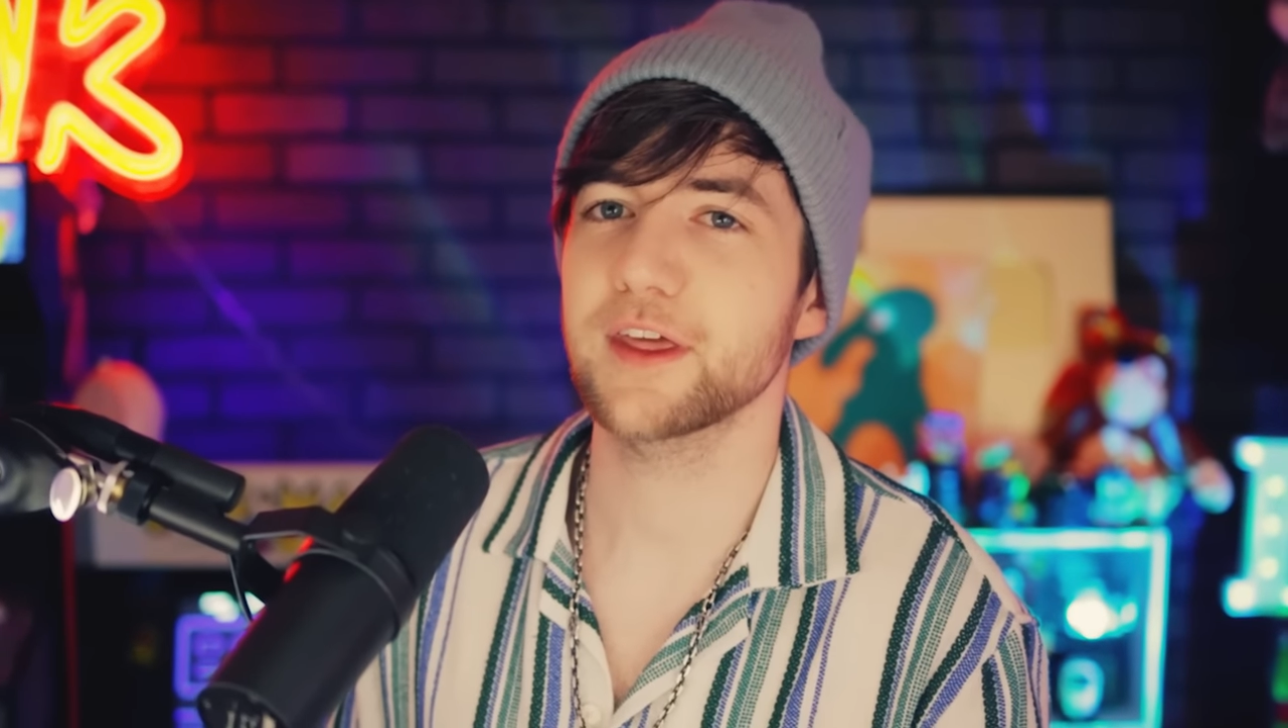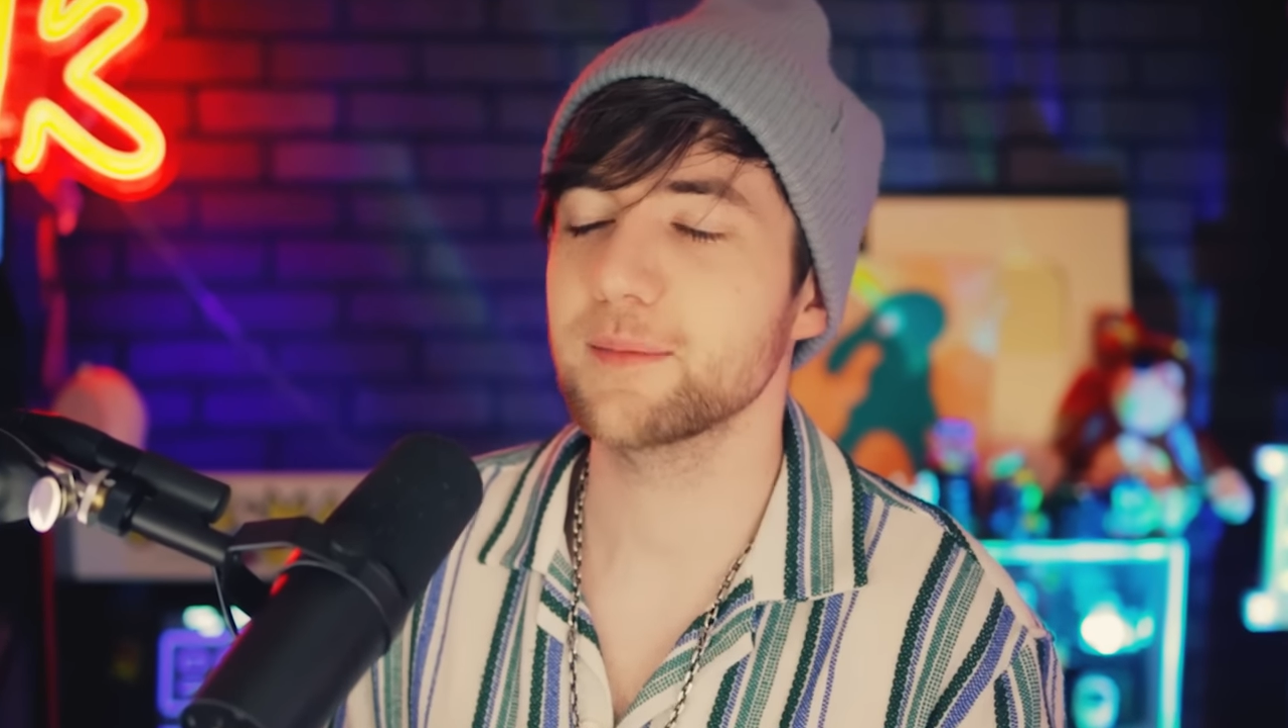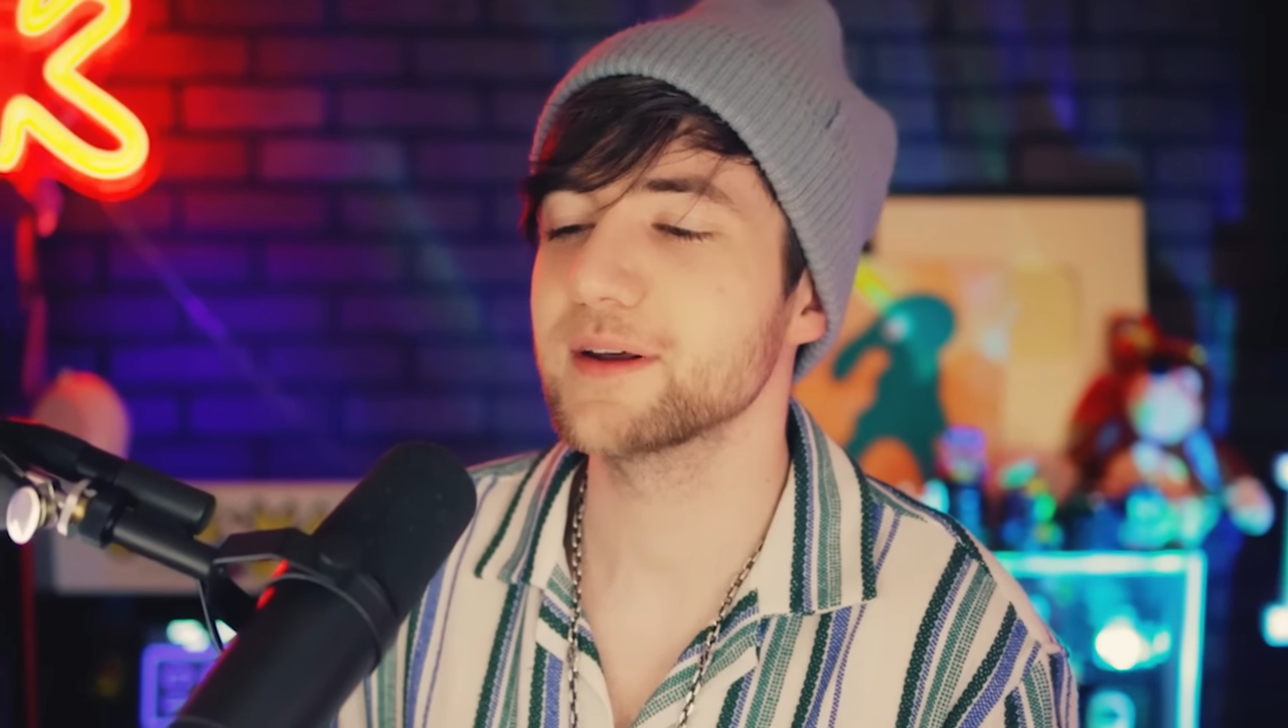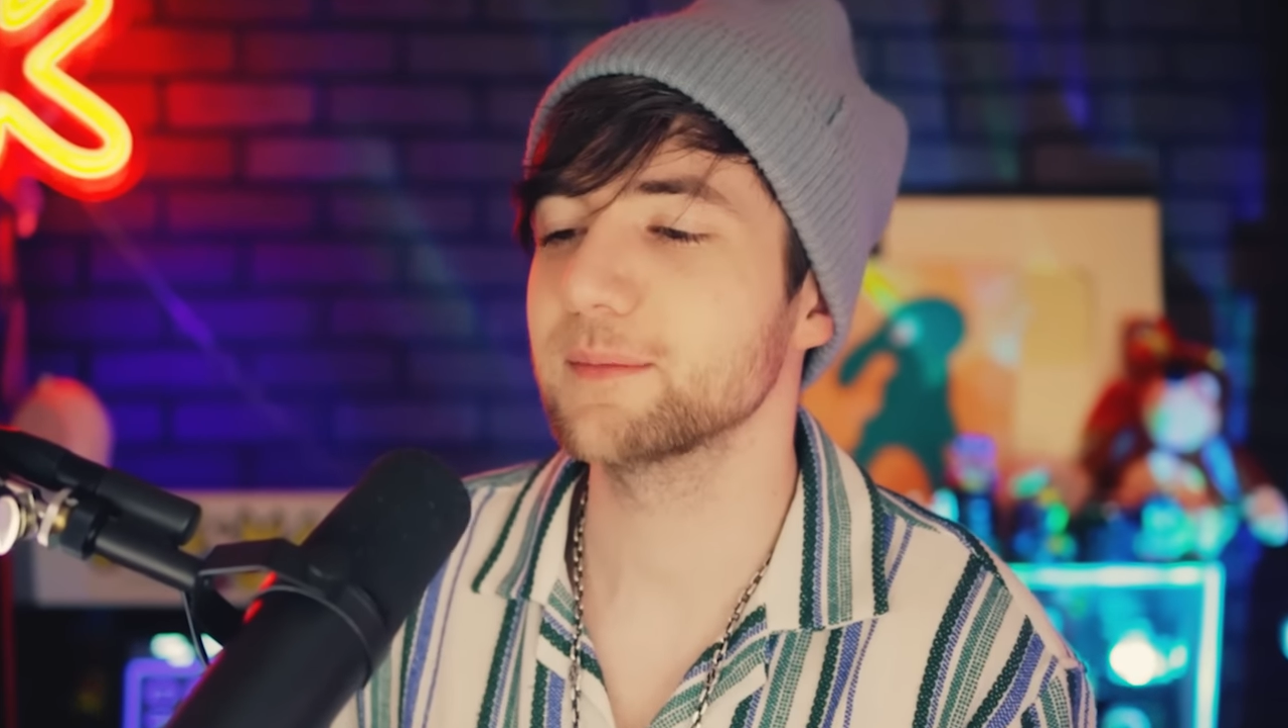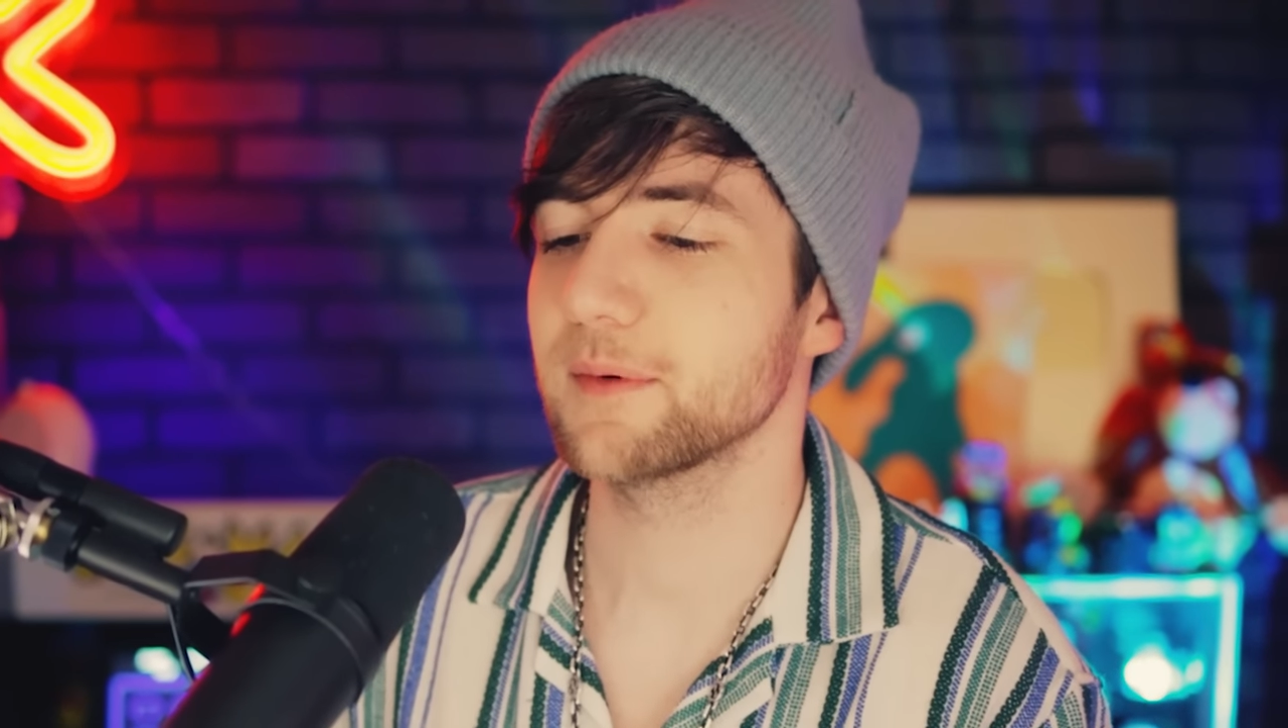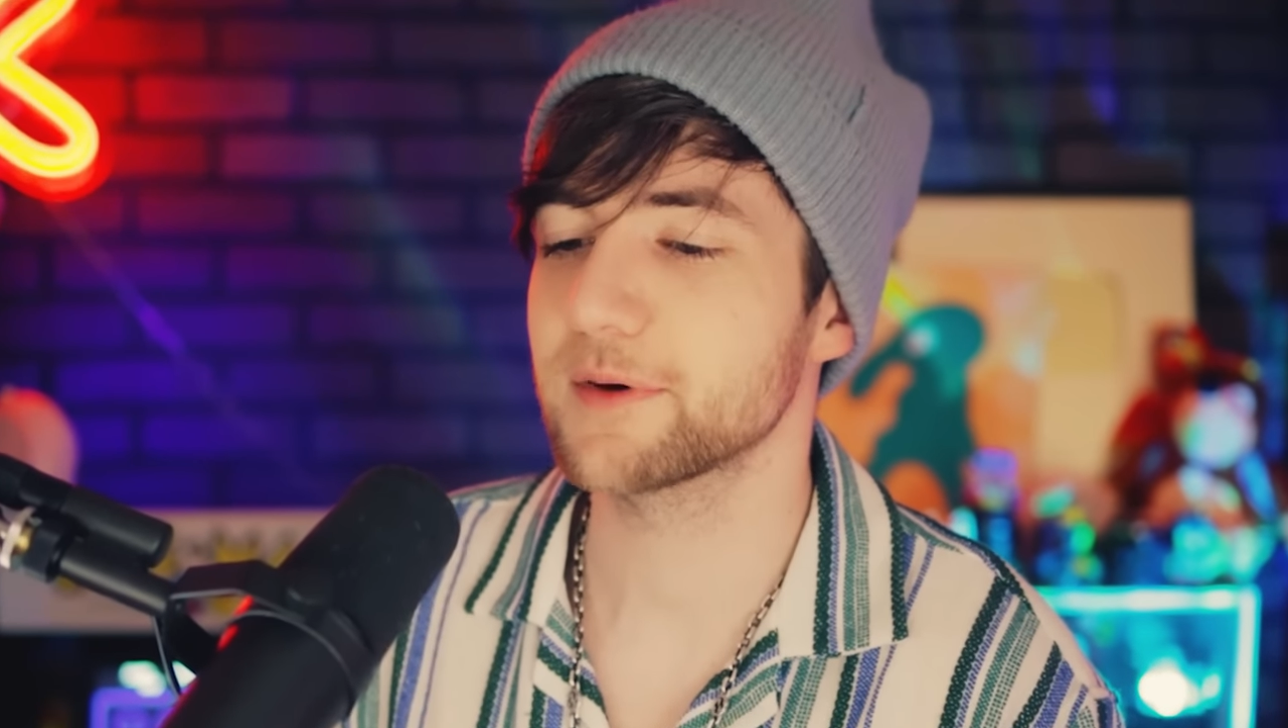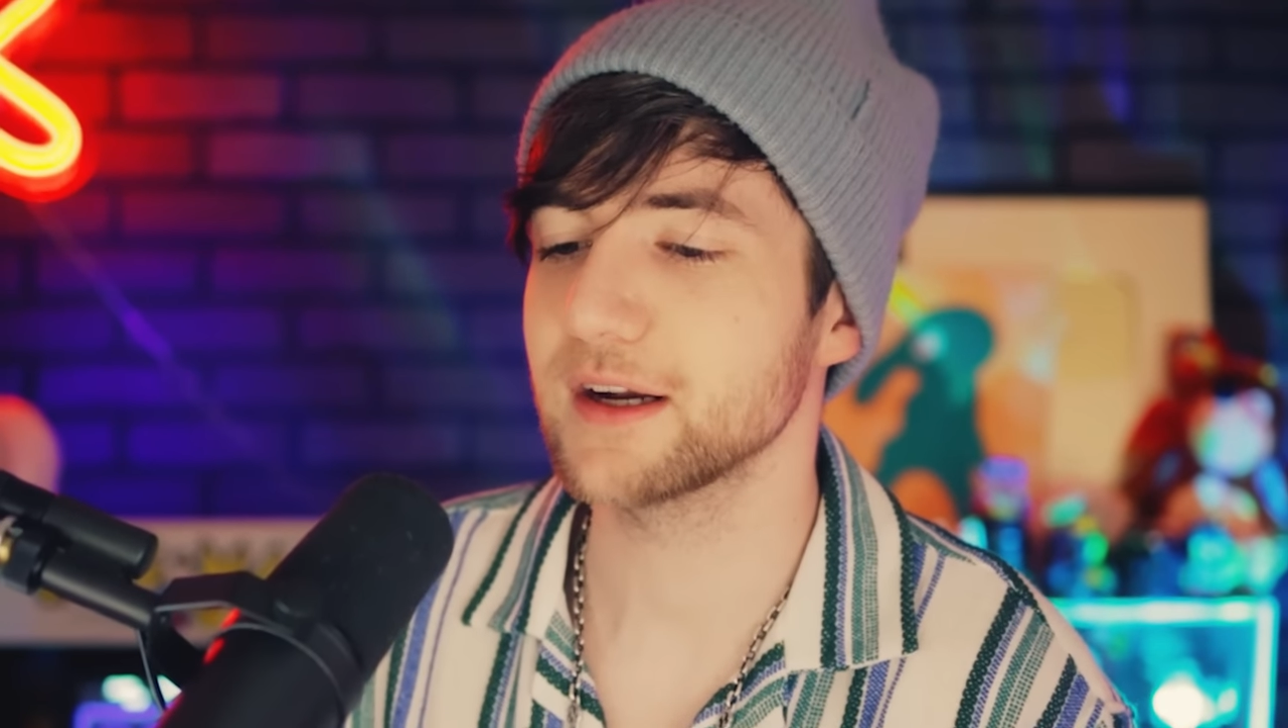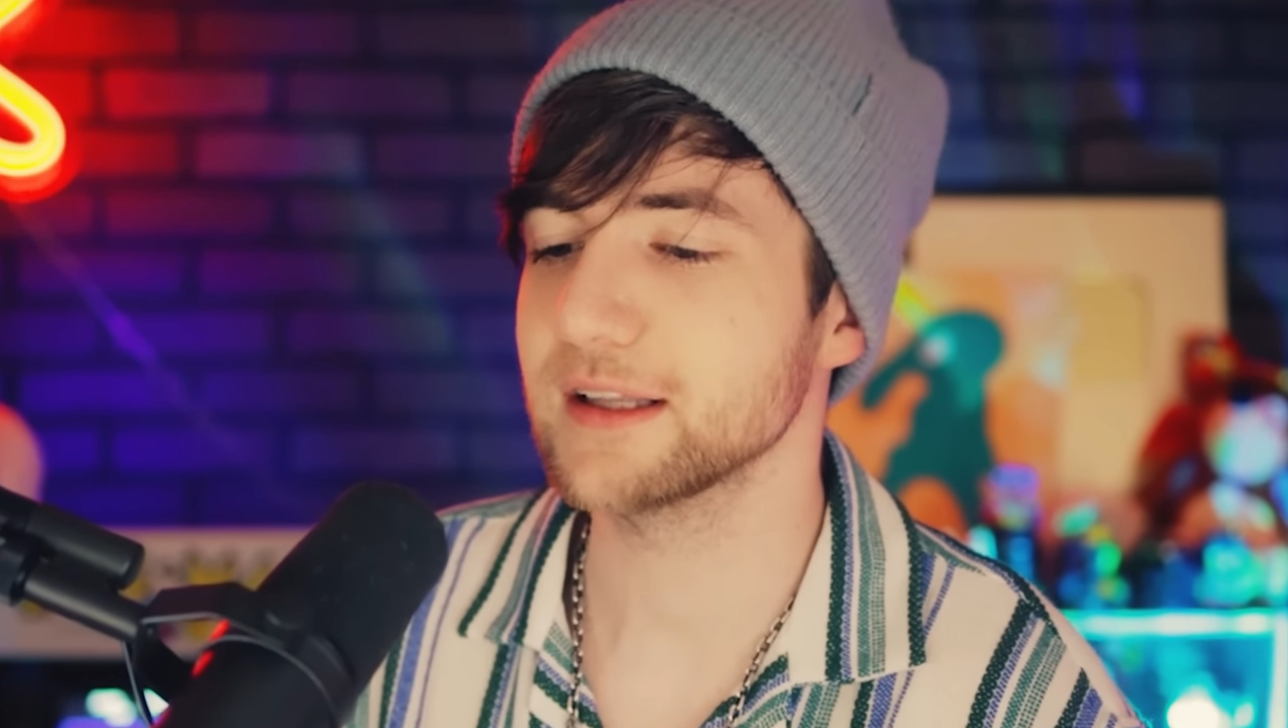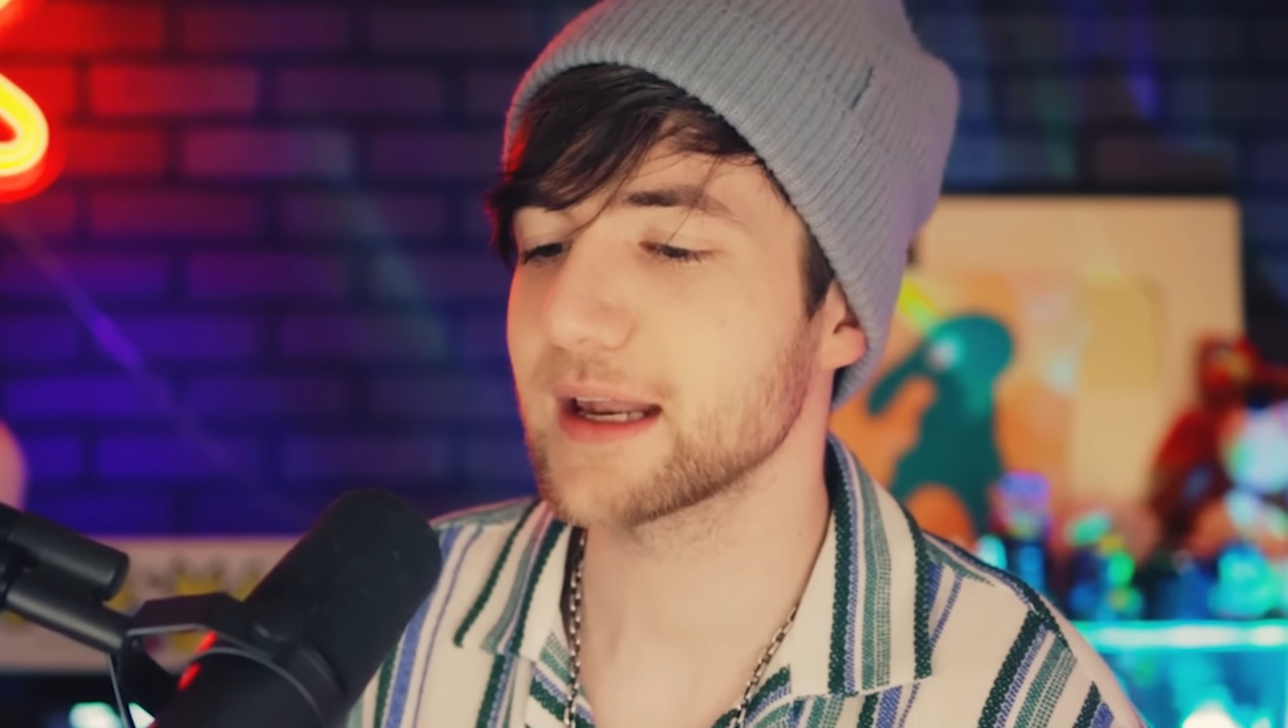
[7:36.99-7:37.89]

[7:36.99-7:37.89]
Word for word: him and I'm gonna